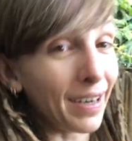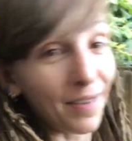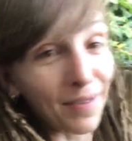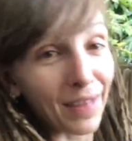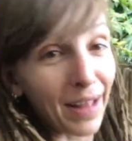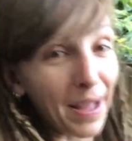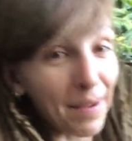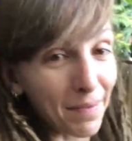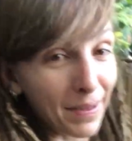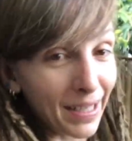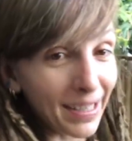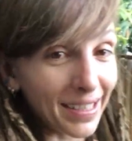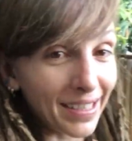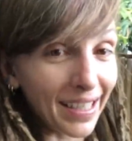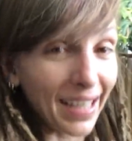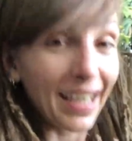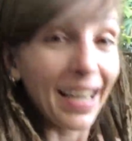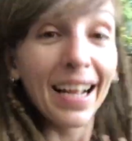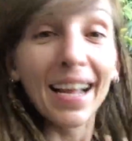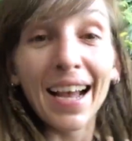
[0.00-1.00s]
If that
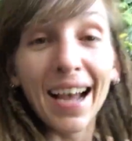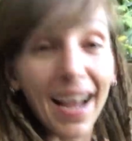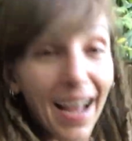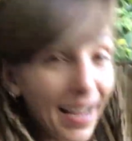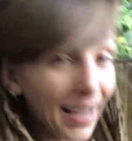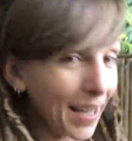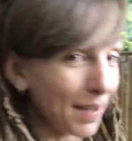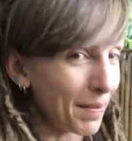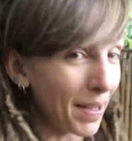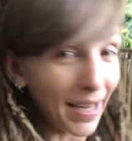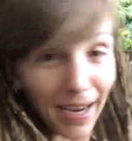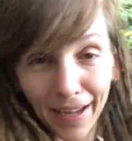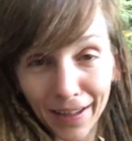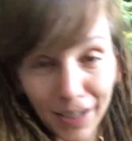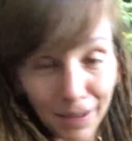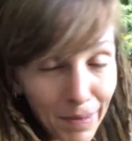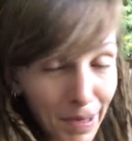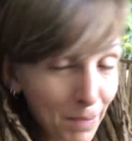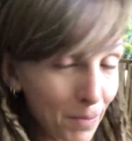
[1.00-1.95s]
means that I can make other